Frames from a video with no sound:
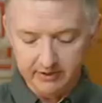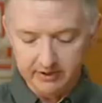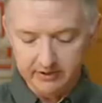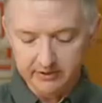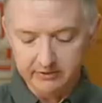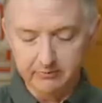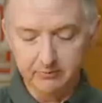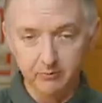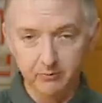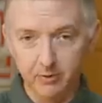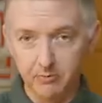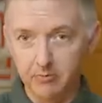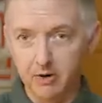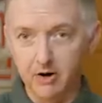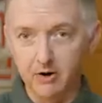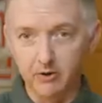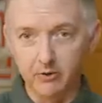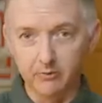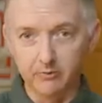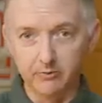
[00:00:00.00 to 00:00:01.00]
These were
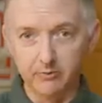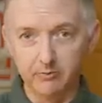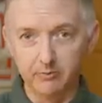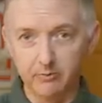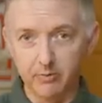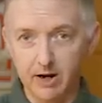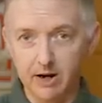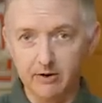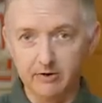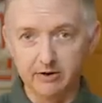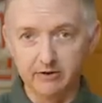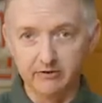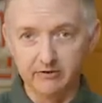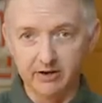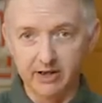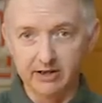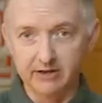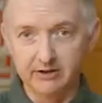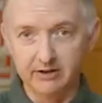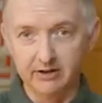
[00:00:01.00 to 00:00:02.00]
borrowed from Browning's
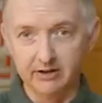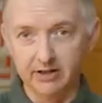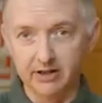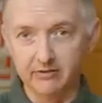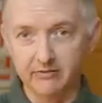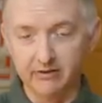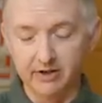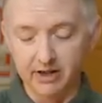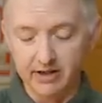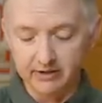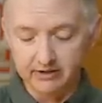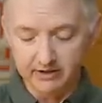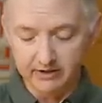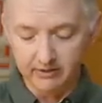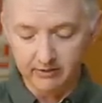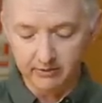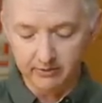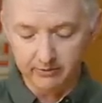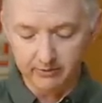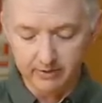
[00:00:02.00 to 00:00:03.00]

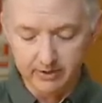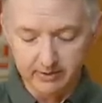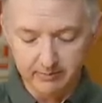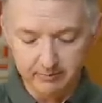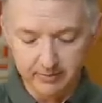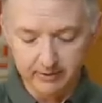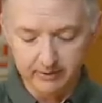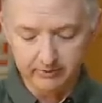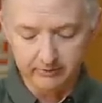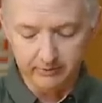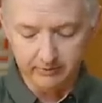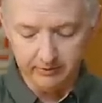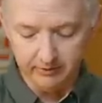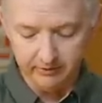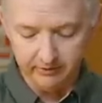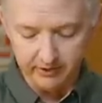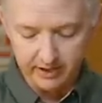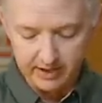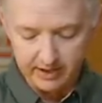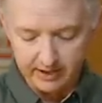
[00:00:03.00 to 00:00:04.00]
1911-1903 pistol
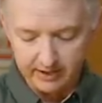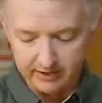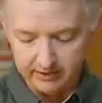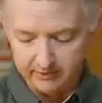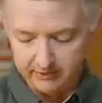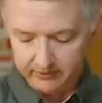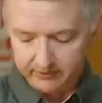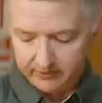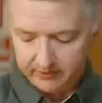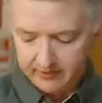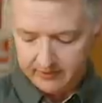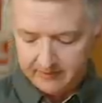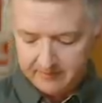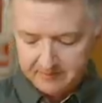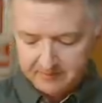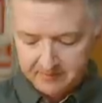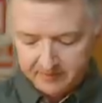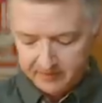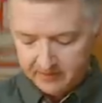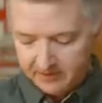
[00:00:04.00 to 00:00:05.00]
designs.
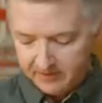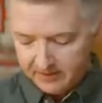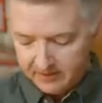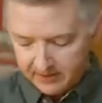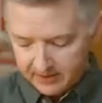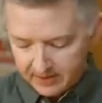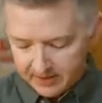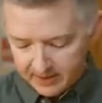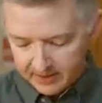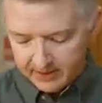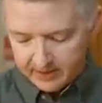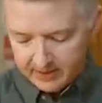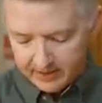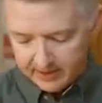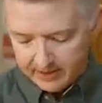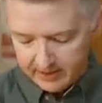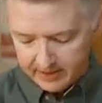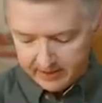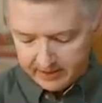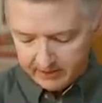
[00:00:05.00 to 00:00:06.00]

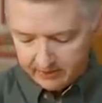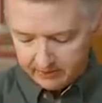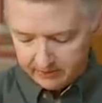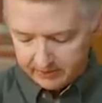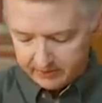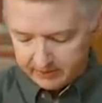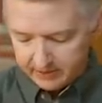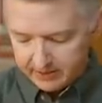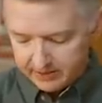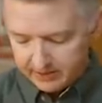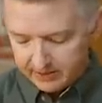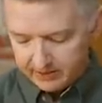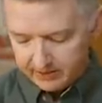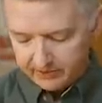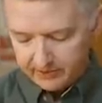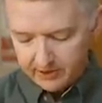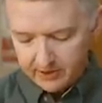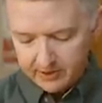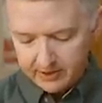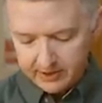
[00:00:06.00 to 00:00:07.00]
And on the
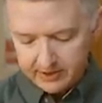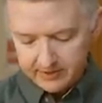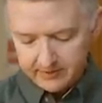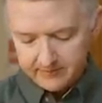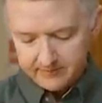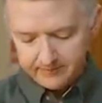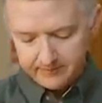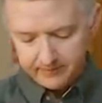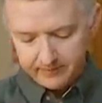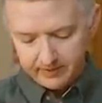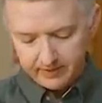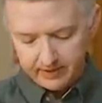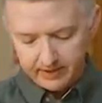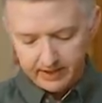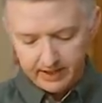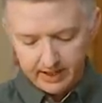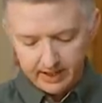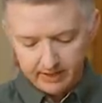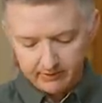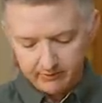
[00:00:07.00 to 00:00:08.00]
TT30,
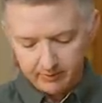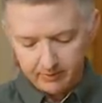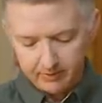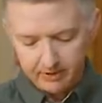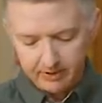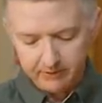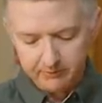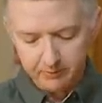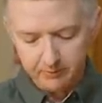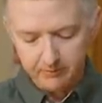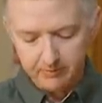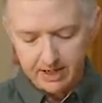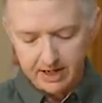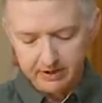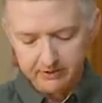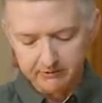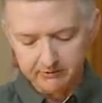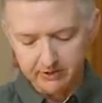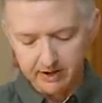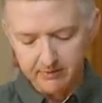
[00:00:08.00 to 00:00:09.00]
it had a replaceable
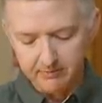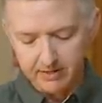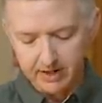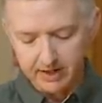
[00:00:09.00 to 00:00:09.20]
backstrap